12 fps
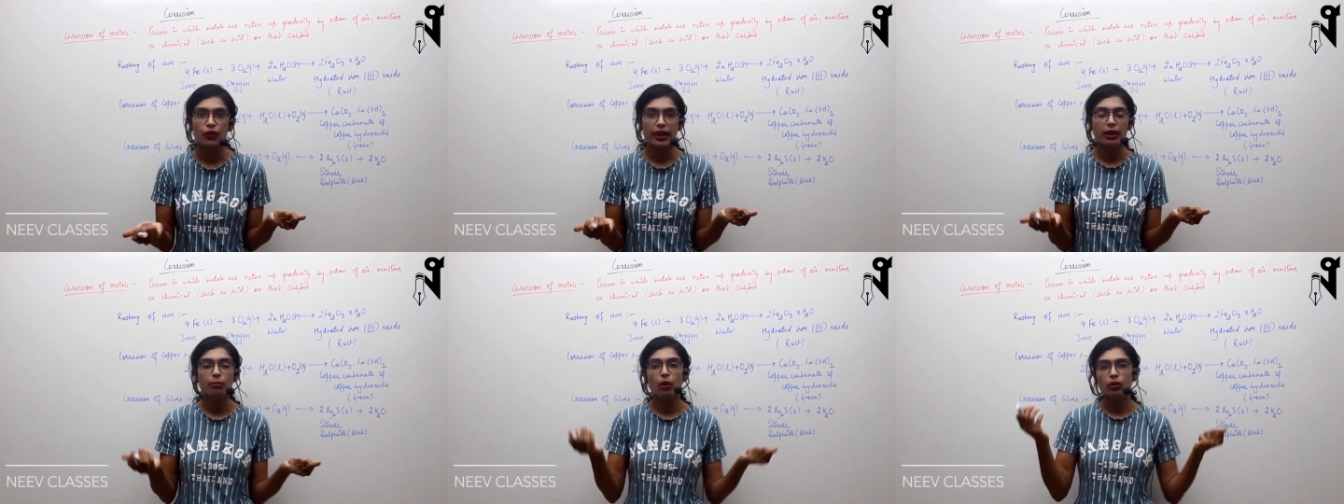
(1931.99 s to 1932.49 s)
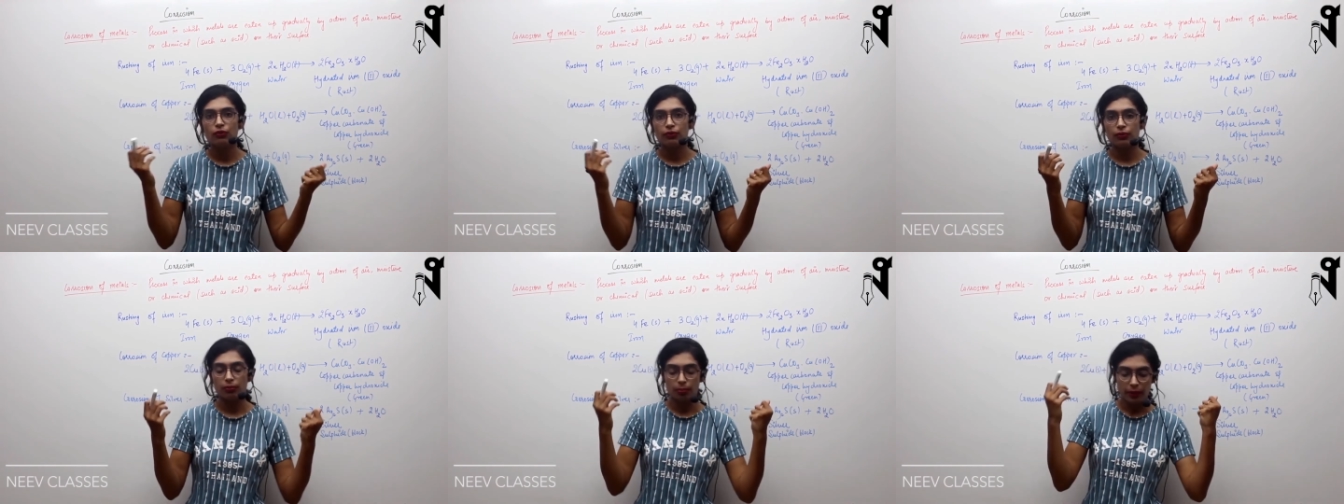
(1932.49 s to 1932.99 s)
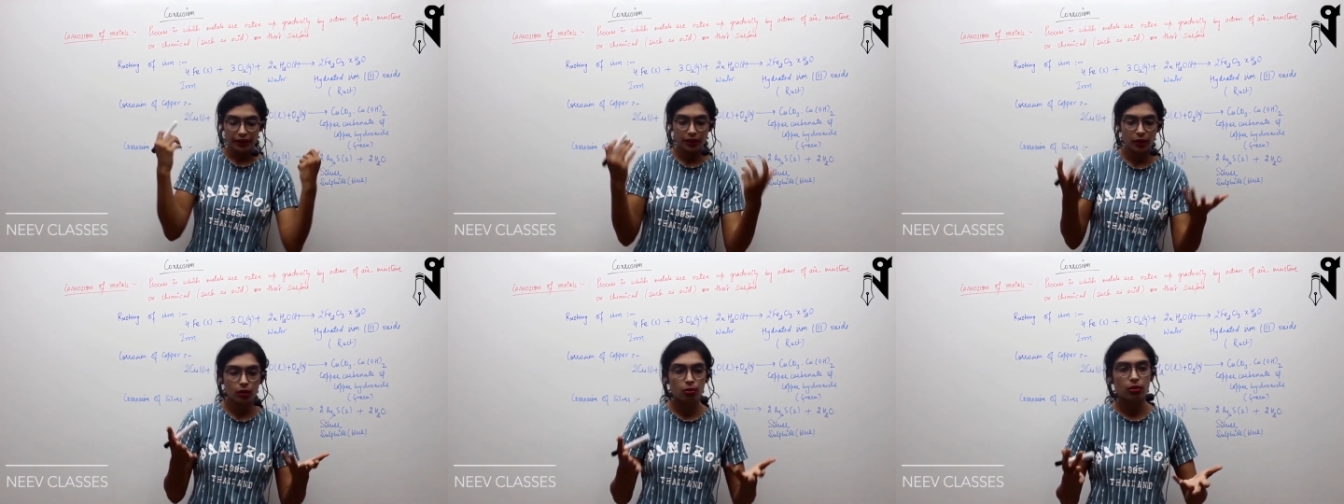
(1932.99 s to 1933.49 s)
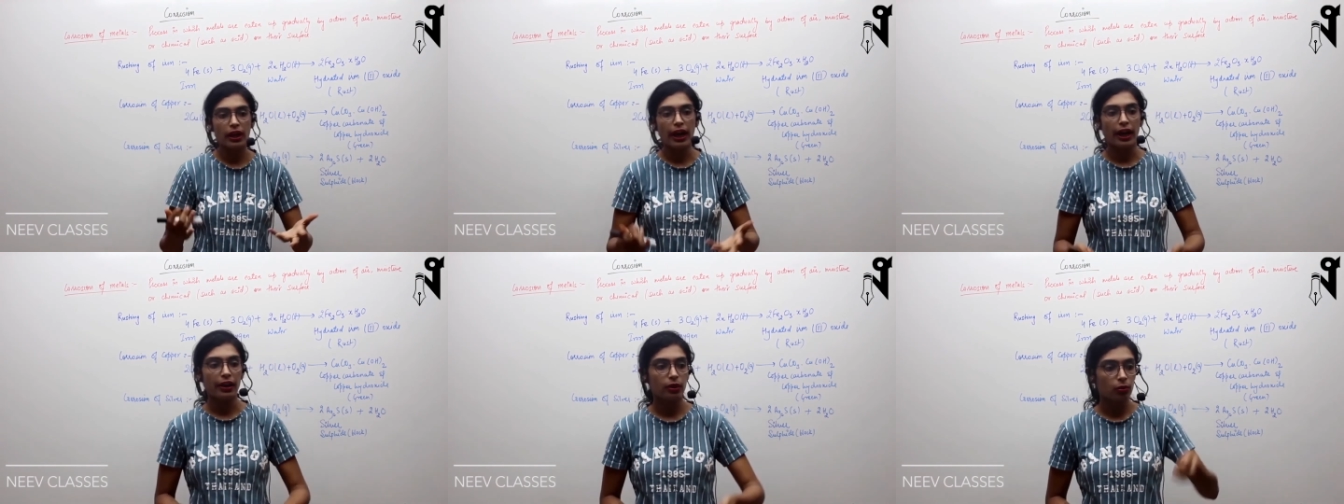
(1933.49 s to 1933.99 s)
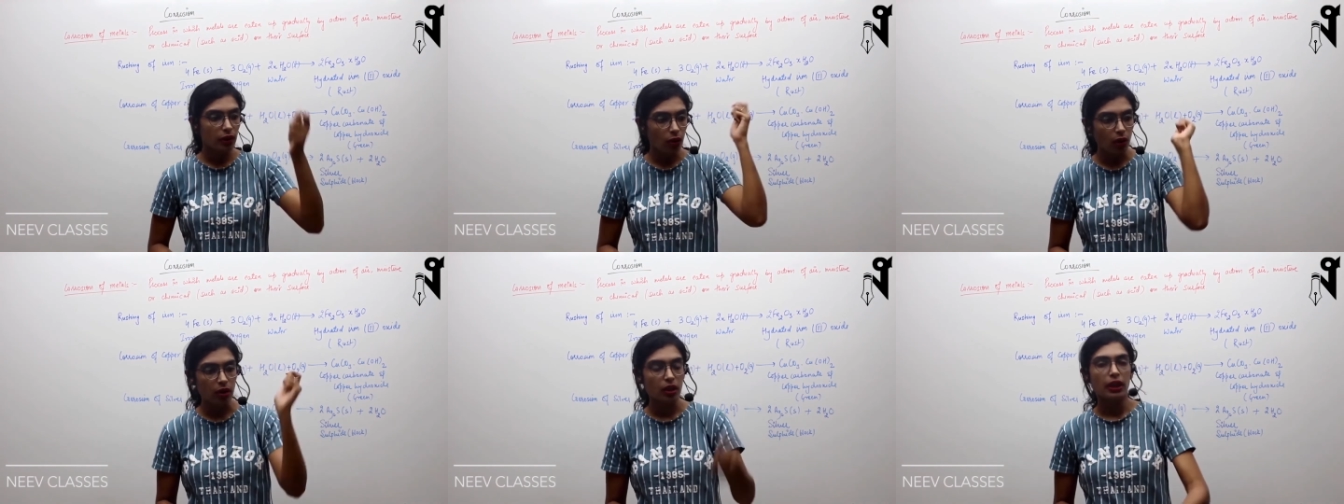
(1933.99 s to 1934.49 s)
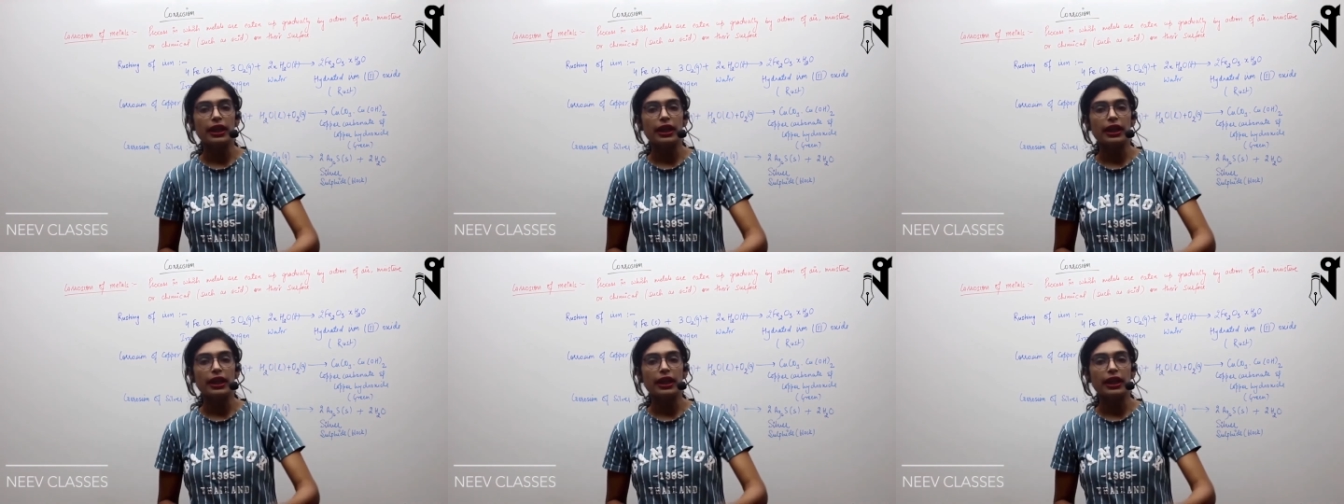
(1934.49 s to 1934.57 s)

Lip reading: Forget about breaking it through the hand. You cannot